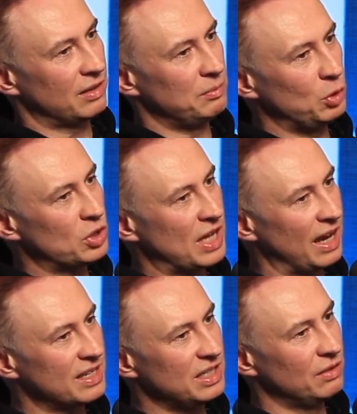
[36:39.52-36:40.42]

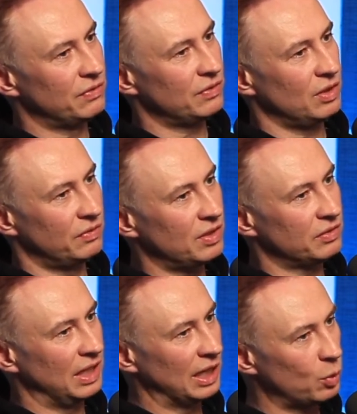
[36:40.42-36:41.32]
musicality of
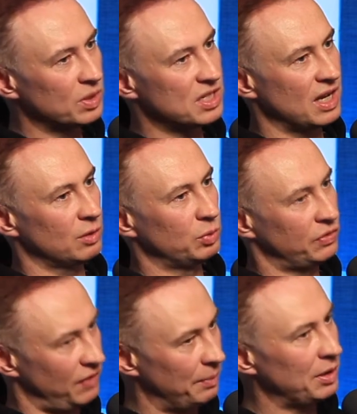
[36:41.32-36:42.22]
the liquid sound, which
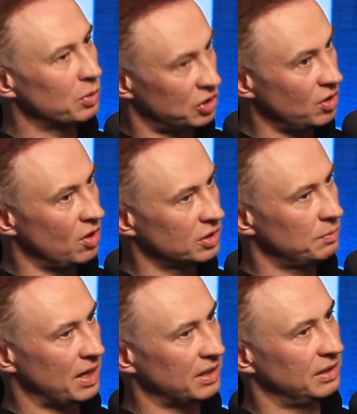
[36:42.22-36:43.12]
Fabio had started
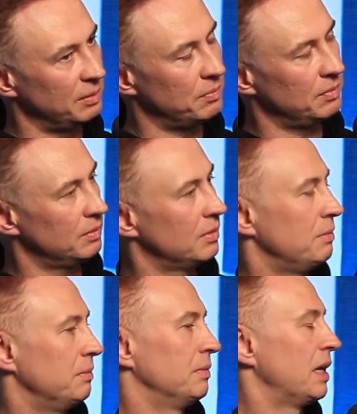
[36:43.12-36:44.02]
back in the
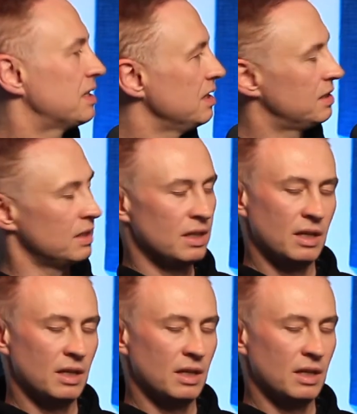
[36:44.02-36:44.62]
90s.